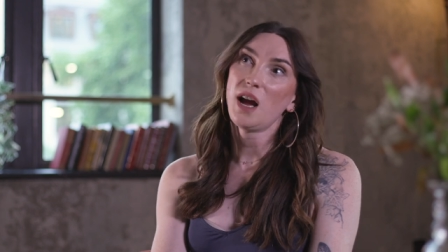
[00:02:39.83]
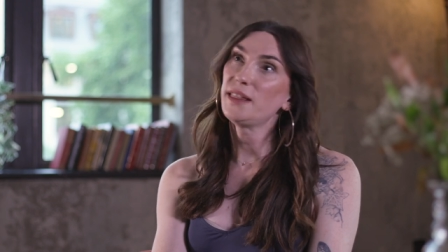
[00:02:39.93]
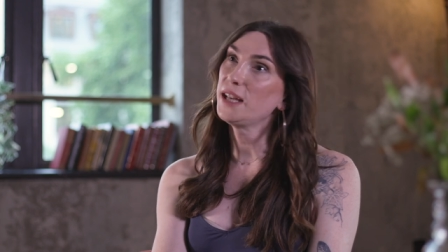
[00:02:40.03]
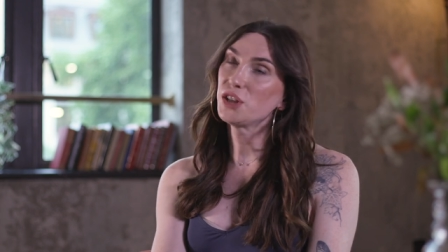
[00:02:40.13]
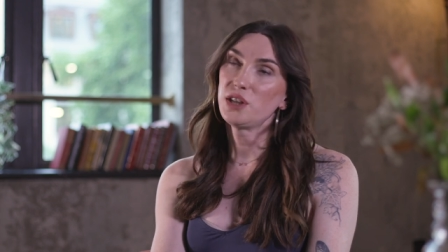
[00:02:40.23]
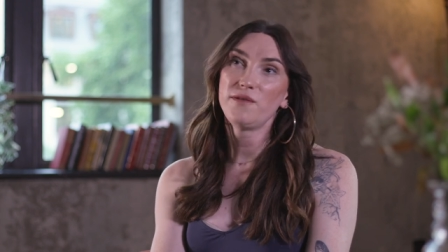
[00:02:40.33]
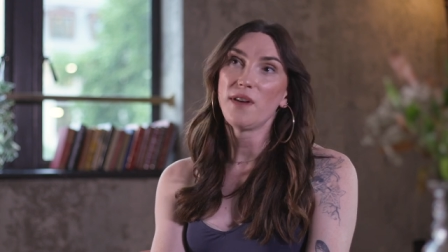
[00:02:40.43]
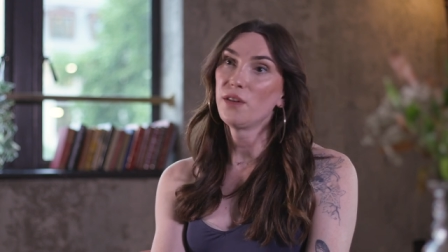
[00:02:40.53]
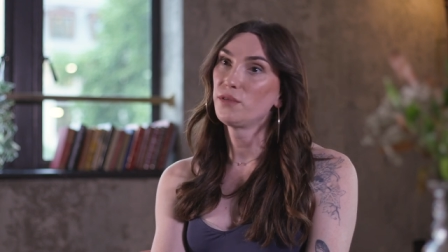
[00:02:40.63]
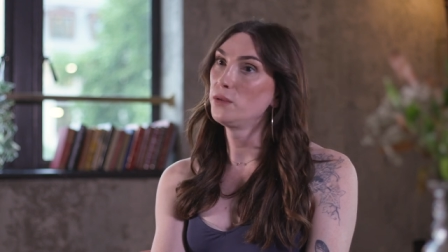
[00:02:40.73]
I think she
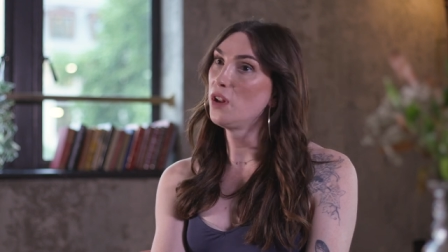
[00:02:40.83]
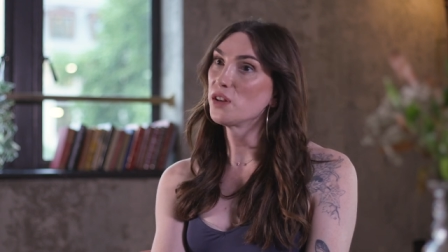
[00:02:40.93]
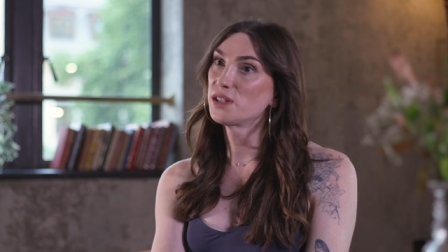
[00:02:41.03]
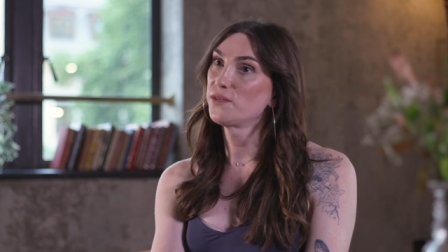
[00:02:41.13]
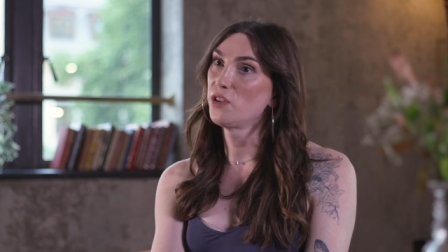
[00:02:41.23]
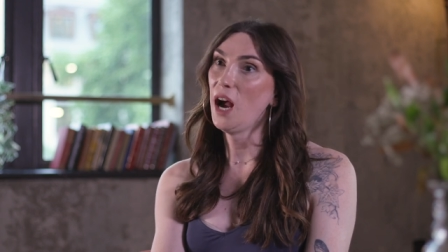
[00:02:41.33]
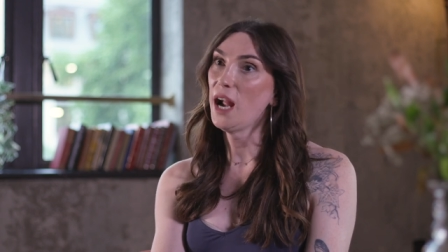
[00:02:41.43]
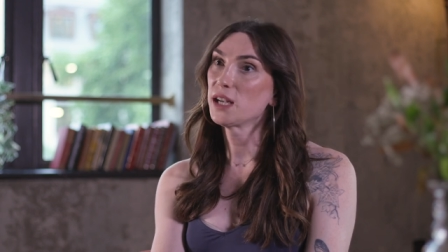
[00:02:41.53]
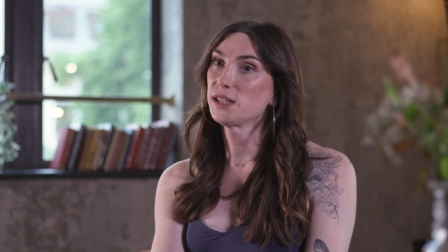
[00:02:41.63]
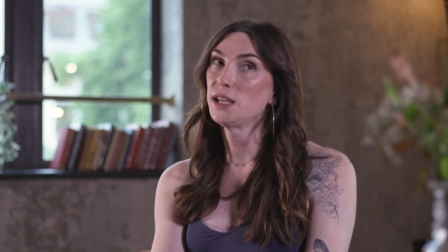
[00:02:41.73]
fell through lots of
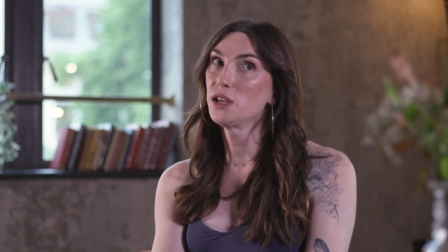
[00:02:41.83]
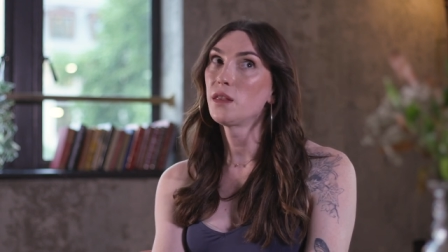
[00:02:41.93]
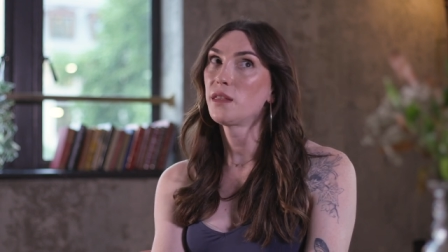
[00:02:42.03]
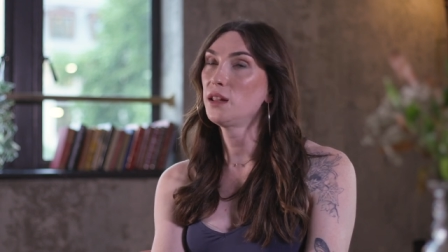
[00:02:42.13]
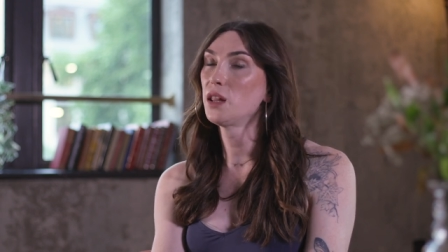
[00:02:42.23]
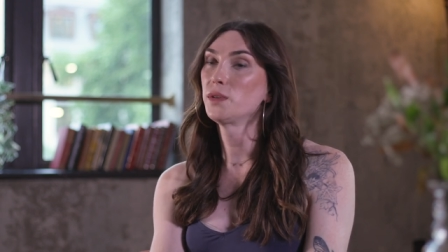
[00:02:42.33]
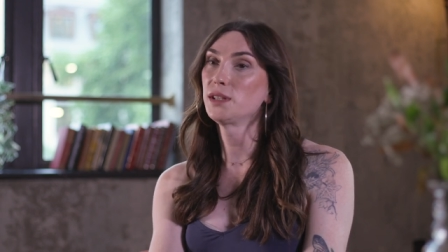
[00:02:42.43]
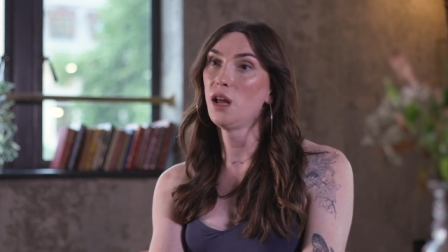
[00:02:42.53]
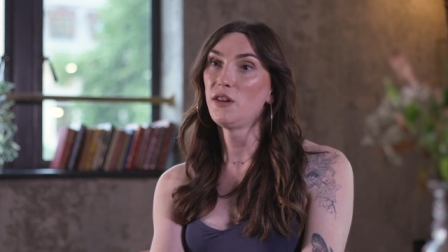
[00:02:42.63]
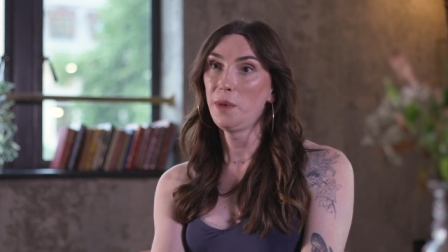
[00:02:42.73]
cracks. I don't think there
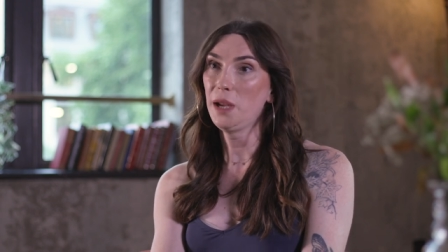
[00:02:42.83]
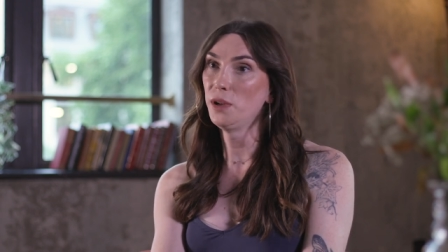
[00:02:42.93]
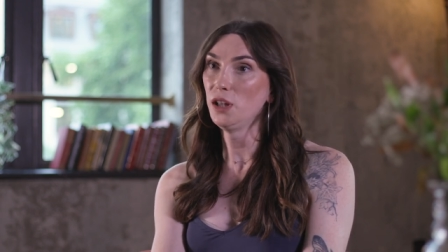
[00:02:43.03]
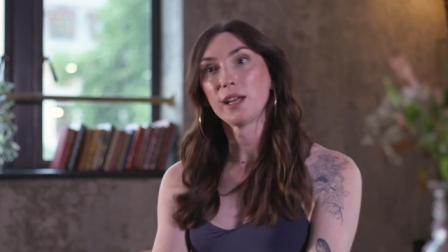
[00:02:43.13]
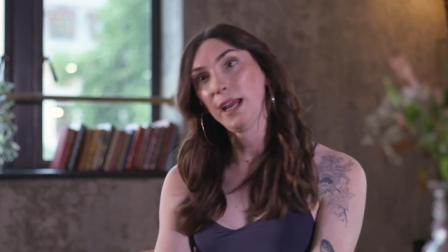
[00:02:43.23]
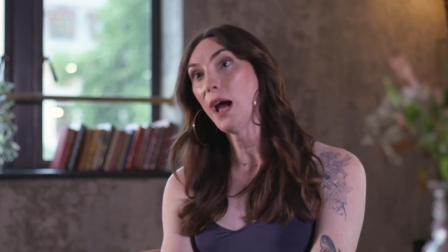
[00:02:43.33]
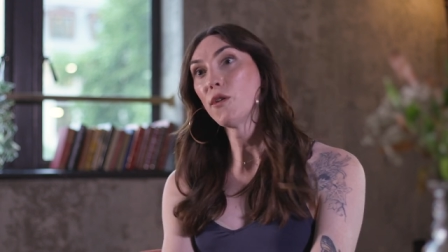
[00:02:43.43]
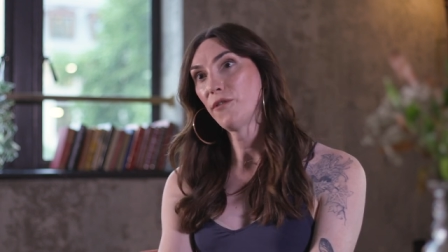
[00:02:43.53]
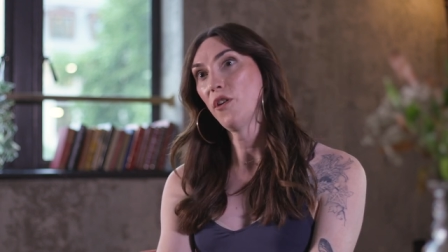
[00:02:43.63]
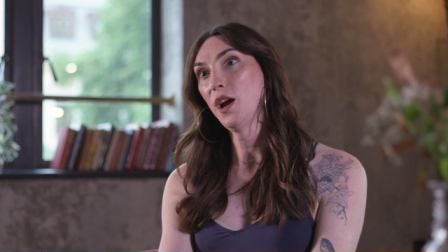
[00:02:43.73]
was a lot of people looking
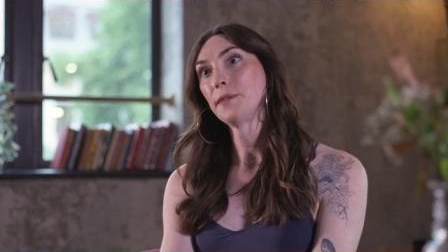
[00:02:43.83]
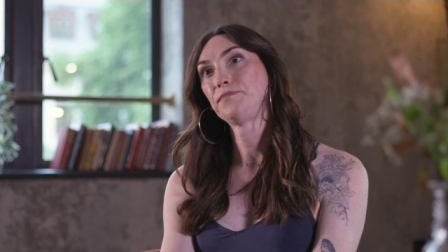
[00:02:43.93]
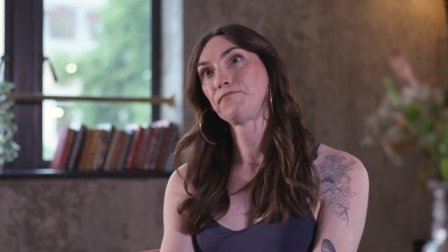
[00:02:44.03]
out for her.